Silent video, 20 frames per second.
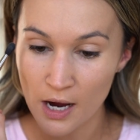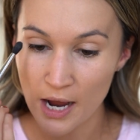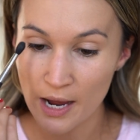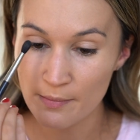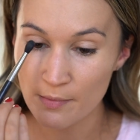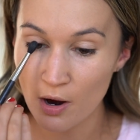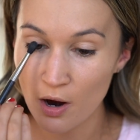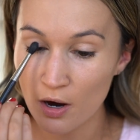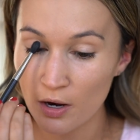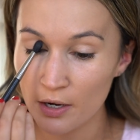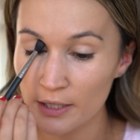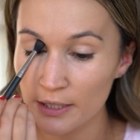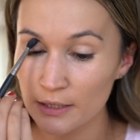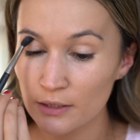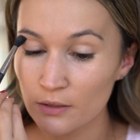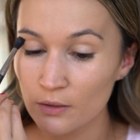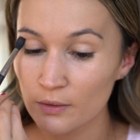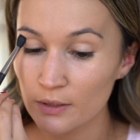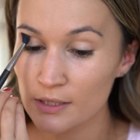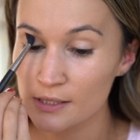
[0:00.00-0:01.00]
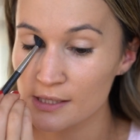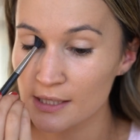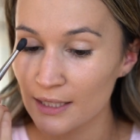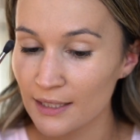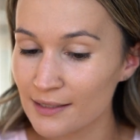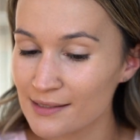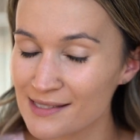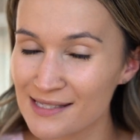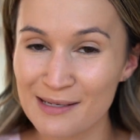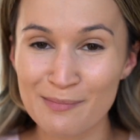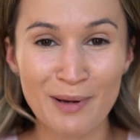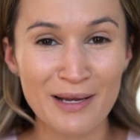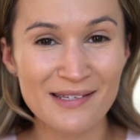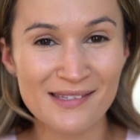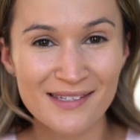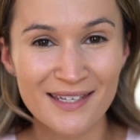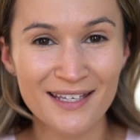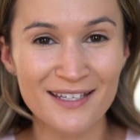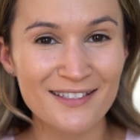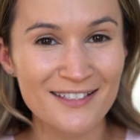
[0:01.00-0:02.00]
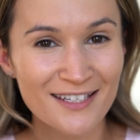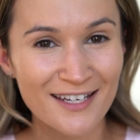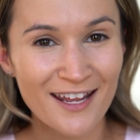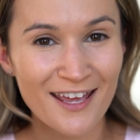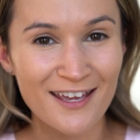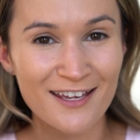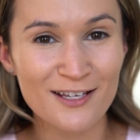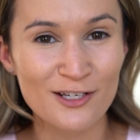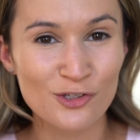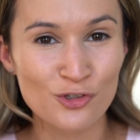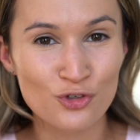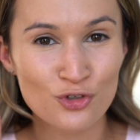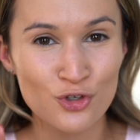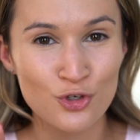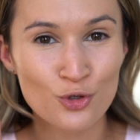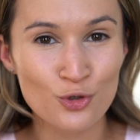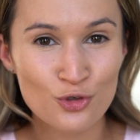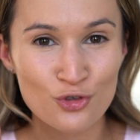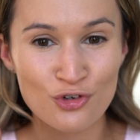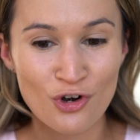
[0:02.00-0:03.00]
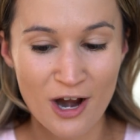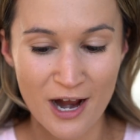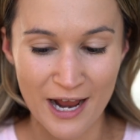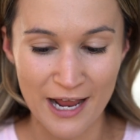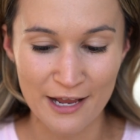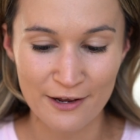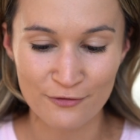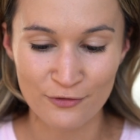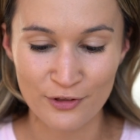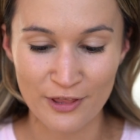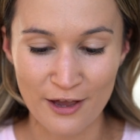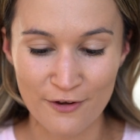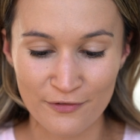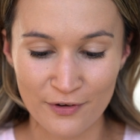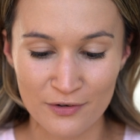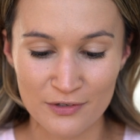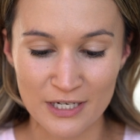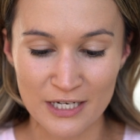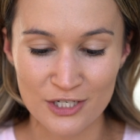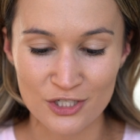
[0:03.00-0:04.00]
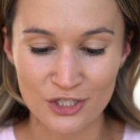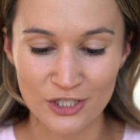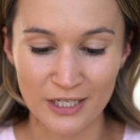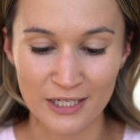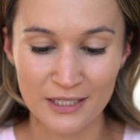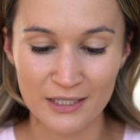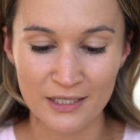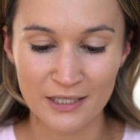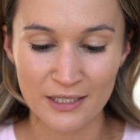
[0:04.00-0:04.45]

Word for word: I'm already noticing, see my skin today is too dry for that foundation.